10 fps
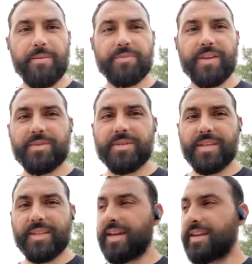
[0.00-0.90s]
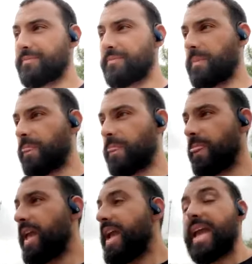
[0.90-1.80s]
I'm seeing that.
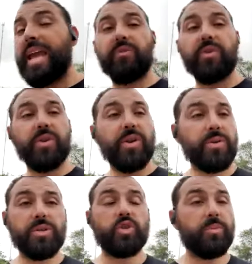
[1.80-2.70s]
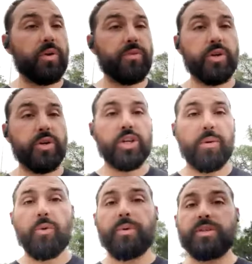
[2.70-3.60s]
If you're noticing you're tripping over your jump
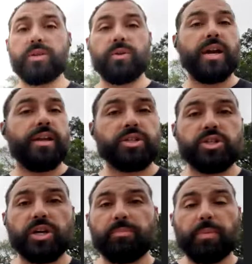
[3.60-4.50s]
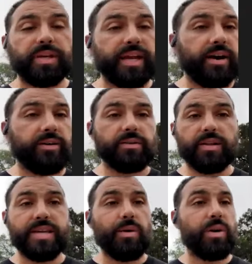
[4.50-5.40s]
rope, it's okay to jump up and down. I'll
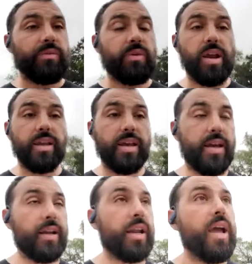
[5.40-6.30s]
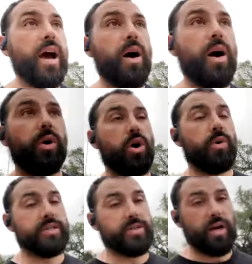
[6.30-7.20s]
take whatever I can get. I want your heart rate to
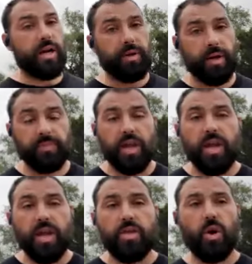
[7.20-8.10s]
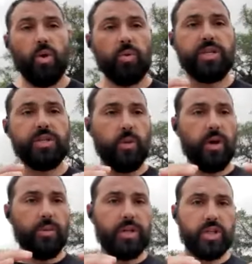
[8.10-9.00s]
start coming up. The whole reason why we
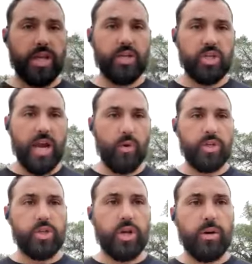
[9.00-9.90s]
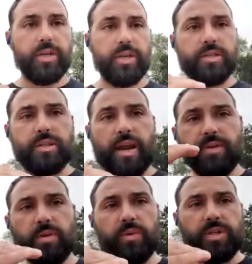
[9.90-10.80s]
change how we jump is
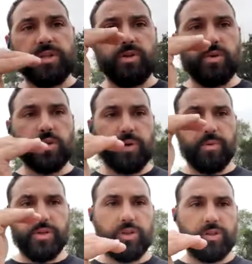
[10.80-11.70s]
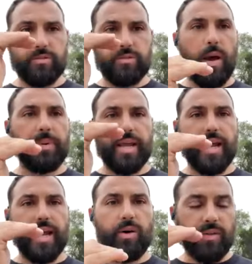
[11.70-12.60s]
everything we do is pretty much just up and
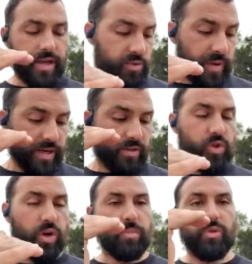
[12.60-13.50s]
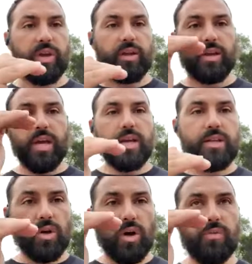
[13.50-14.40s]
down, and that goes back to the treadmill thing. It's
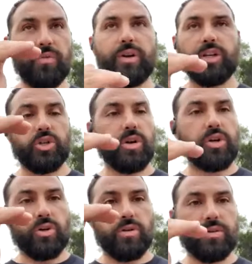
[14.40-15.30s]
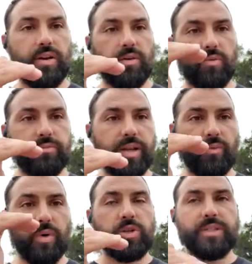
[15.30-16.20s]
all very structured and
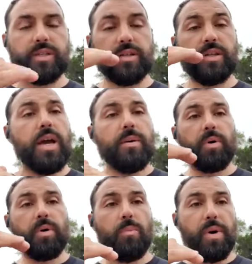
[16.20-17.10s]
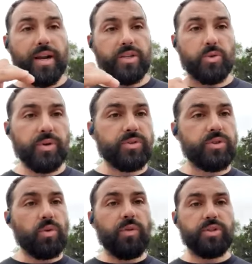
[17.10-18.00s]
regimented, but our bodies are built to do
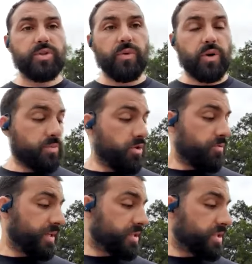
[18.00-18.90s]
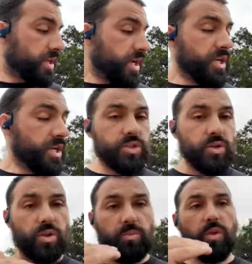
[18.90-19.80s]
all these diverse movements. So the
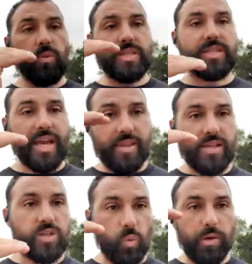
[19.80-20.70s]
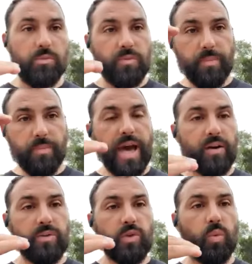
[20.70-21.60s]
more that we stay in this one movement pattern,
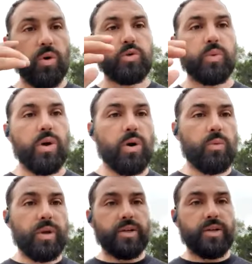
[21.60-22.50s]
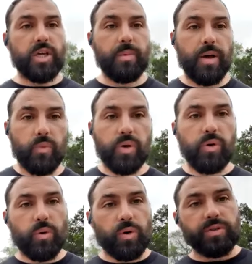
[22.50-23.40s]
the worse we are when we actually come out in the real
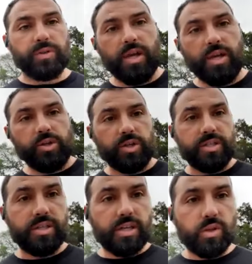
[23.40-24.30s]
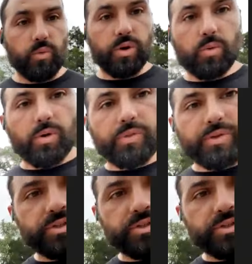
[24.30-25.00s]
world. As you can see in the real world, there's